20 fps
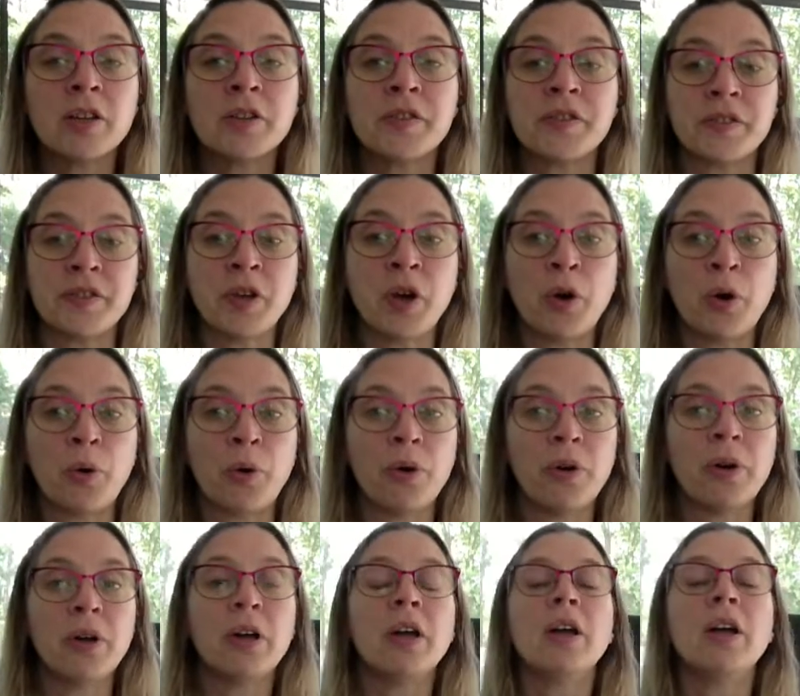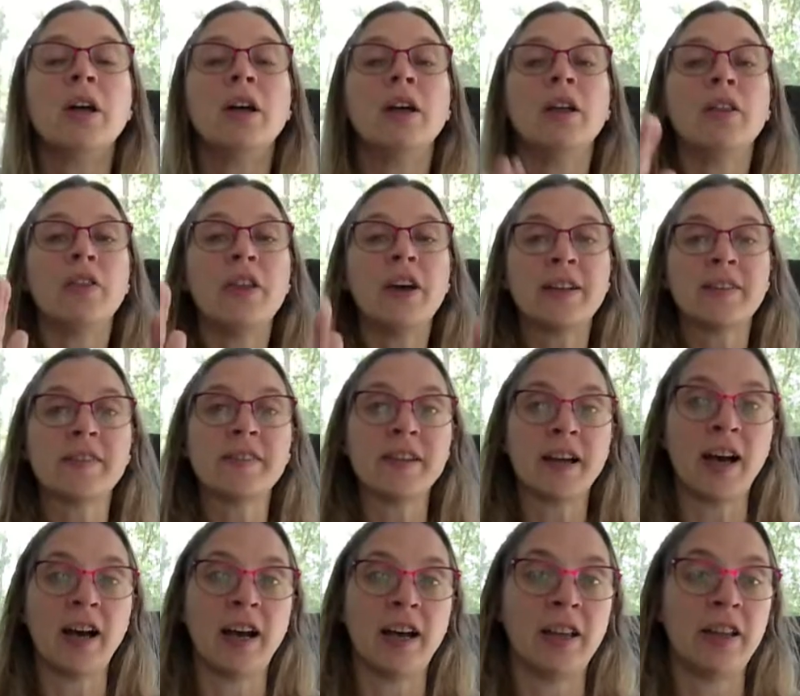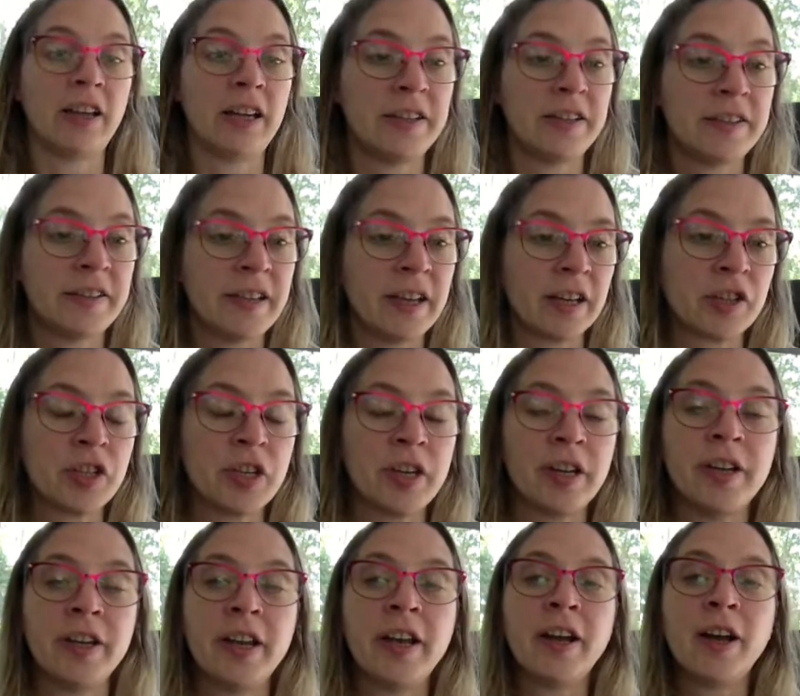So that's the highlights section.